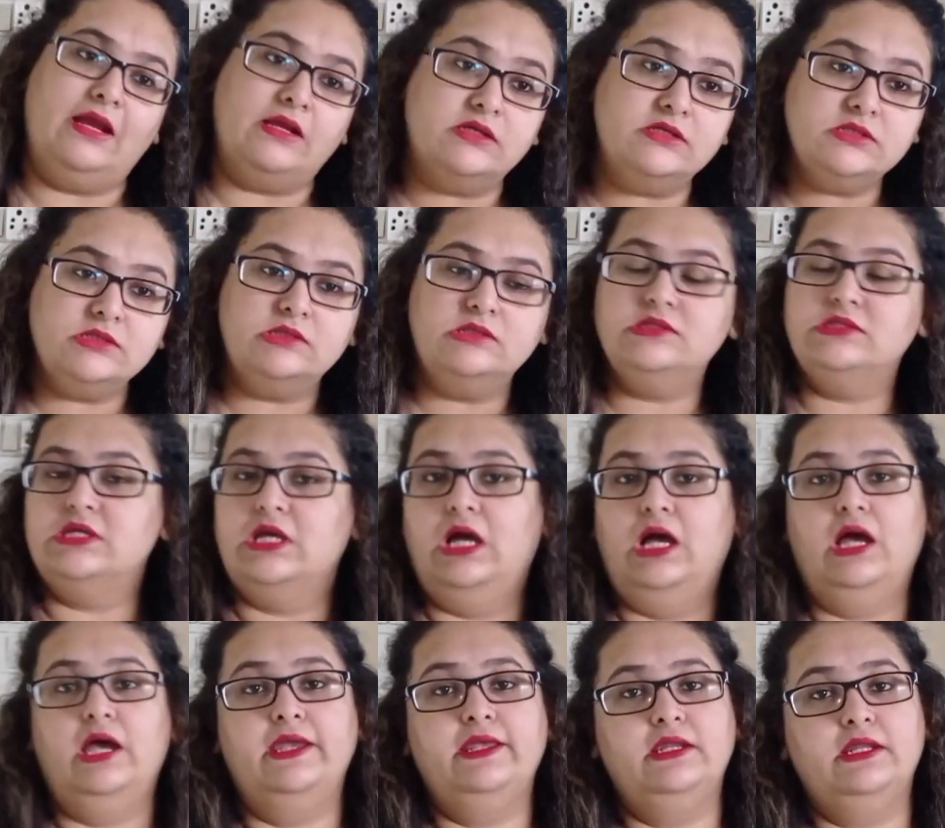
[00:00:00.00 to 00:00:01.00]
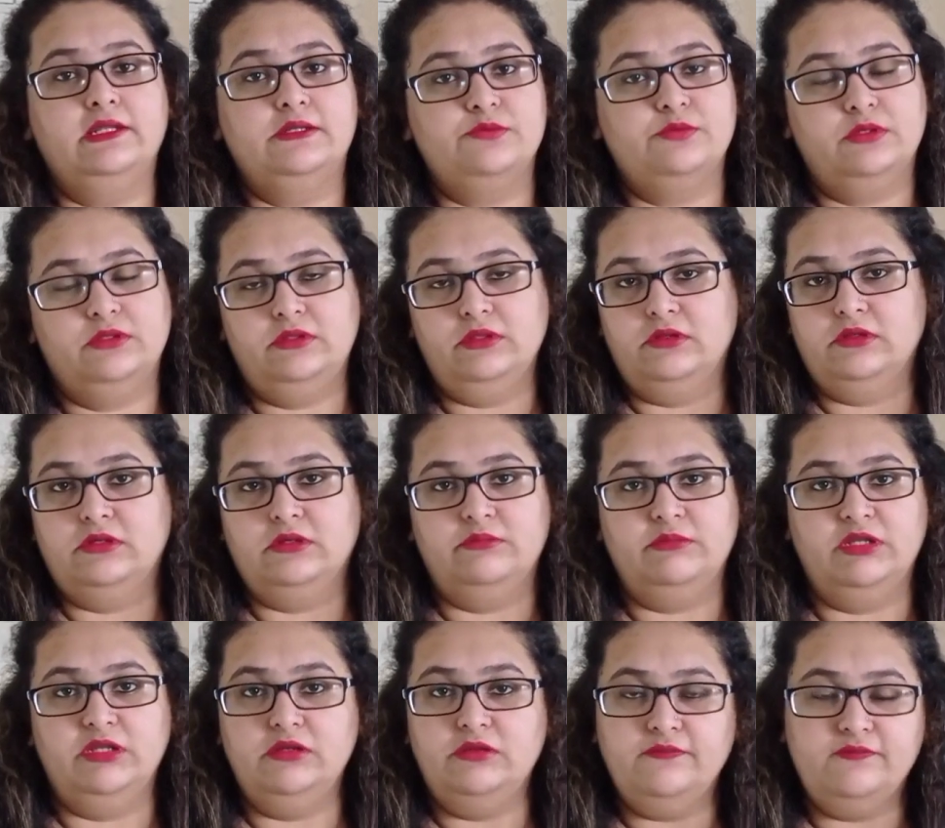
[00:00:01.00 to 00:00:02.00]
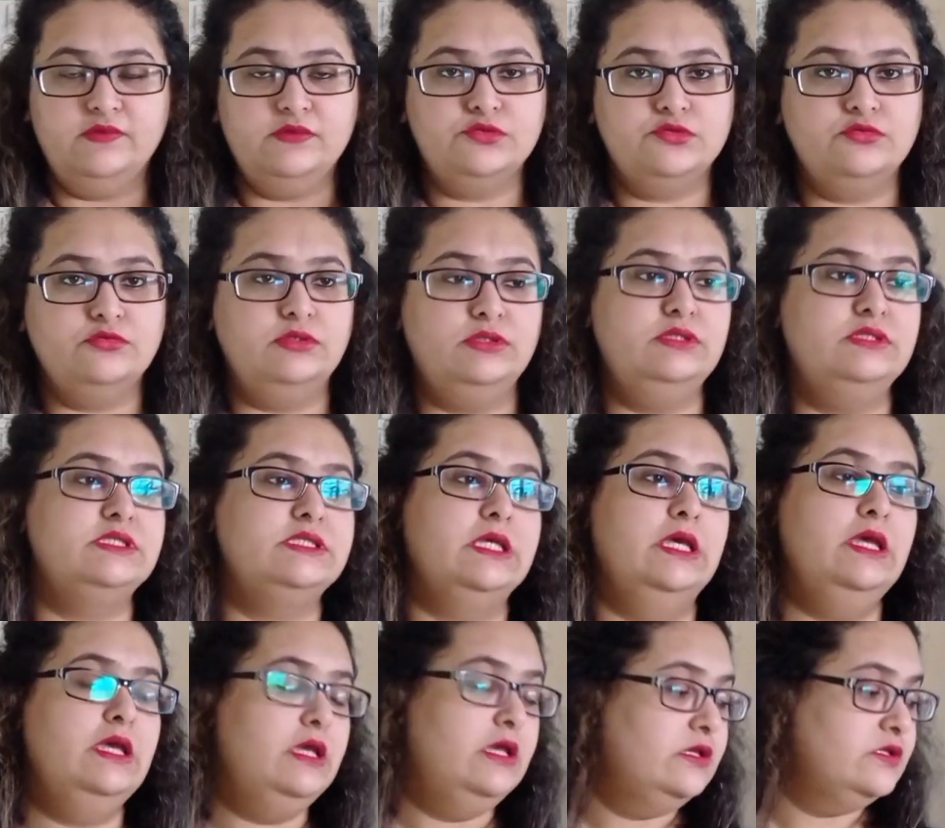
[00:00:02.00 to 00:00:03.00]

actors, high net worth income individuals.